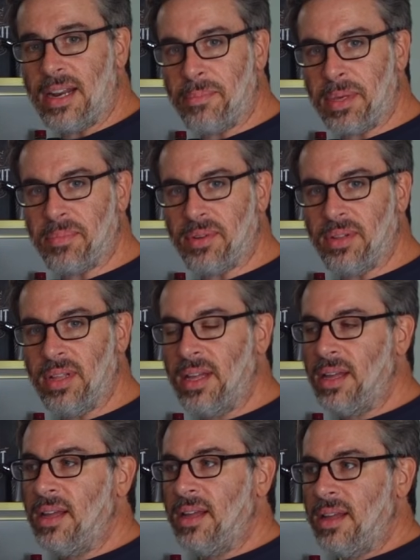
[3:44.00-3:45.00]
of people
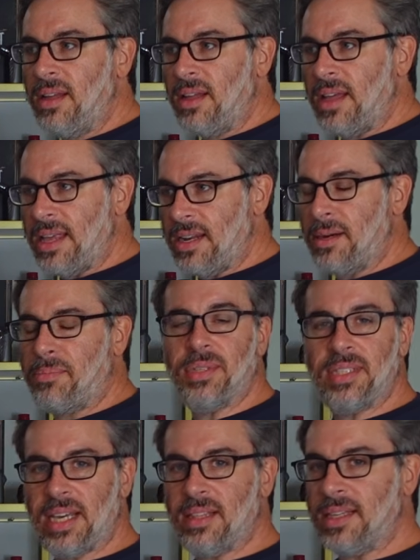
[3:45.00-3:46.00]
end up
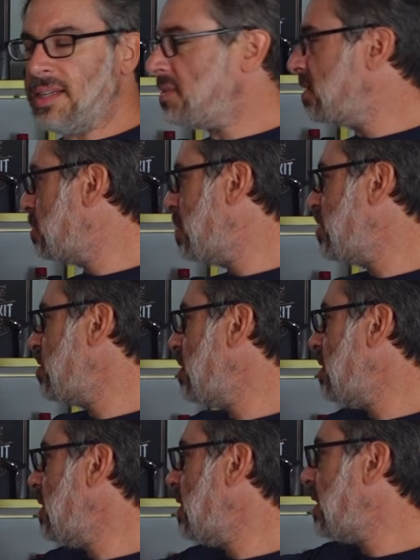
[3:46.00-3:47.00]
with dead leaves,
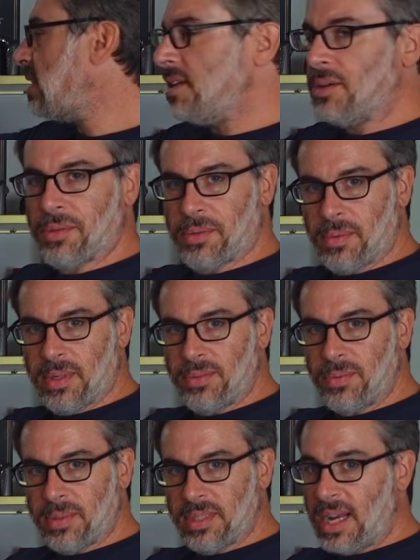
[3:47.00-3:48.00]
especially like the older
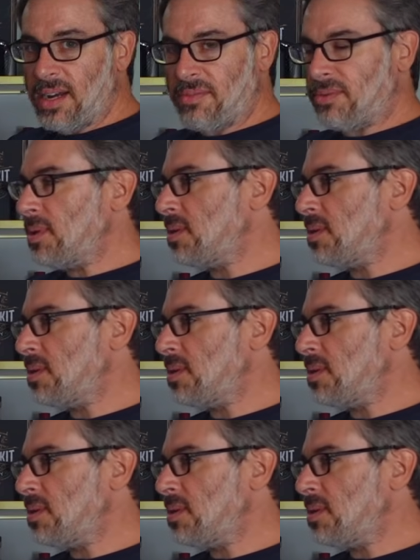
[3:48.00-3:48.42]
ones will die off real